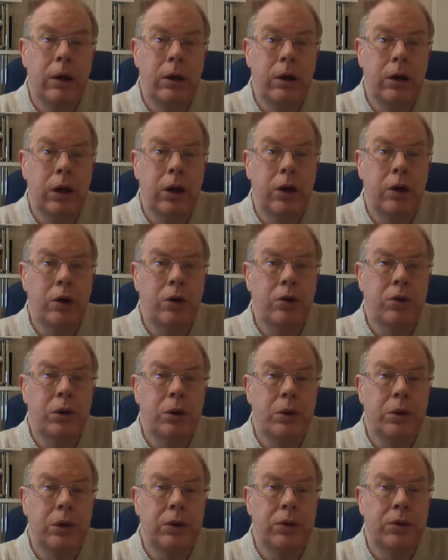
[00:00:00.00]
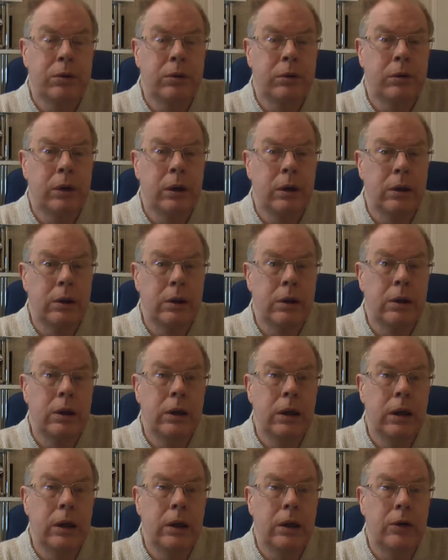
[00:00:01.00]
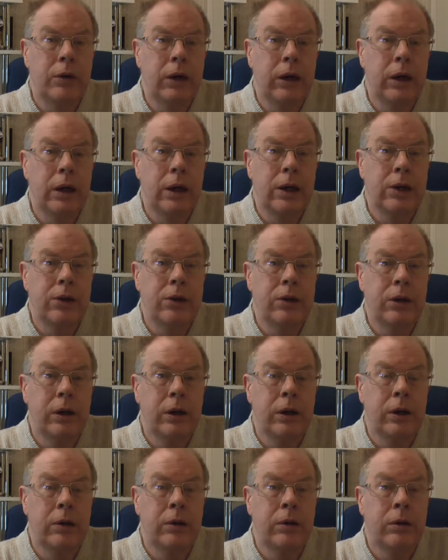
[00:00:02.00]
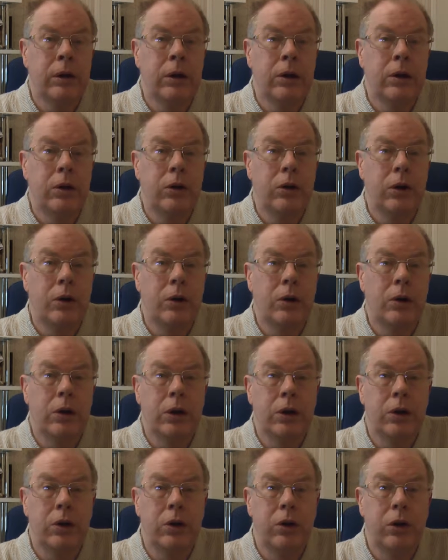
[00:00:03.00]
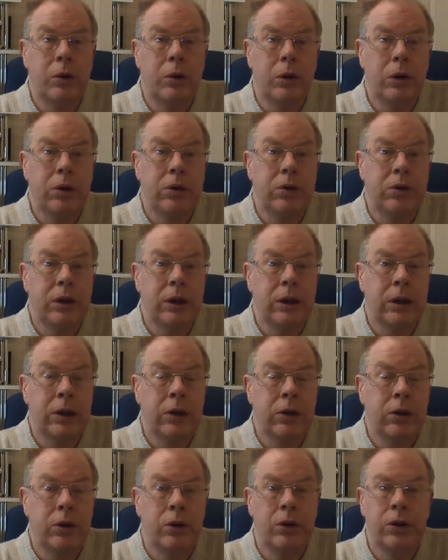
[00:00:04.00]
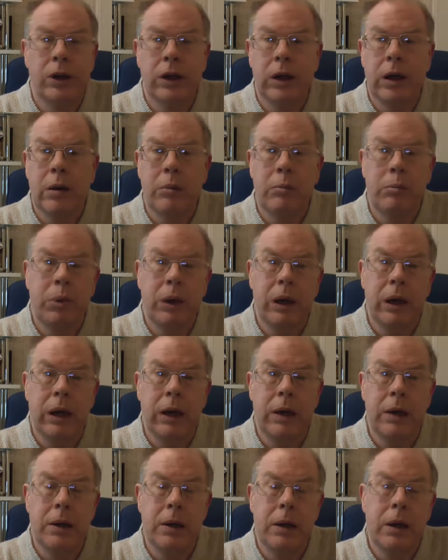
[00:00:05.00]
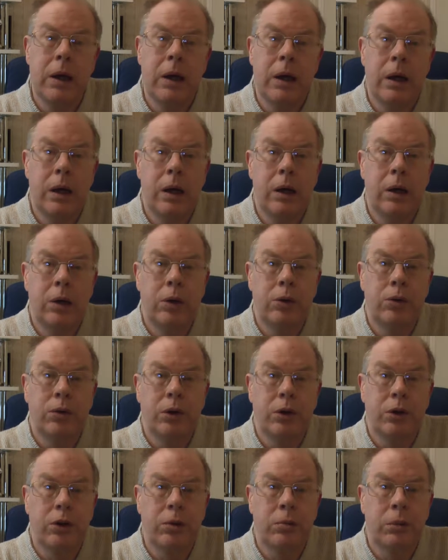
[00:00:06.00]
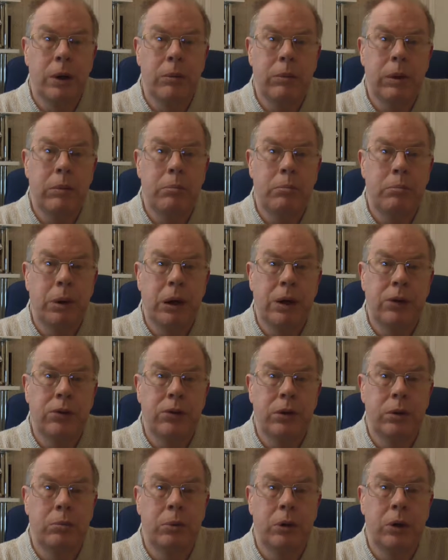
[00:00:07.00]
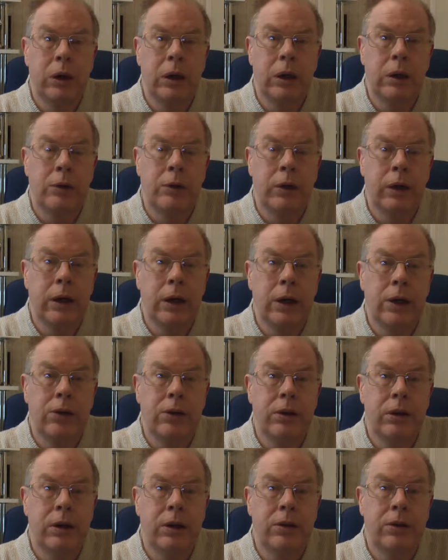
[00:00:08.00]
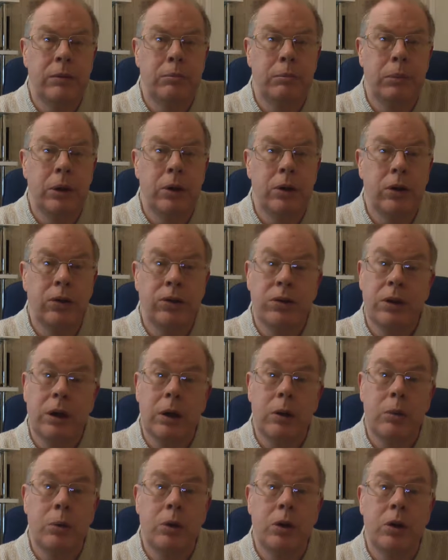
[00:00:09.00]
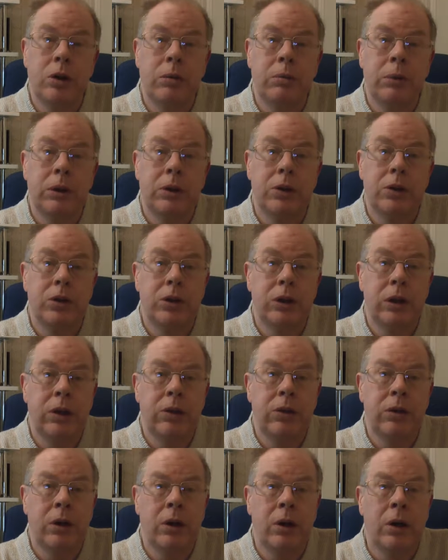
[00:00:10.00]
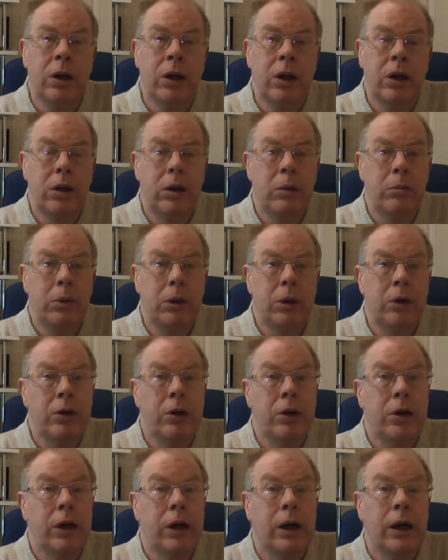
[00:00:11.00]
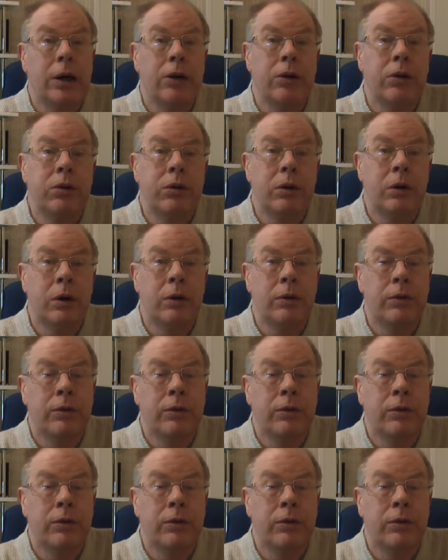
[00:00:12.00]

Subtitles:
You can also arrest Hillary Clinton and Donald can do what he said during the campaign. Soros might be a bastard, but Hillary Clinton is a bloody sight worse because she's got the blood on her hands of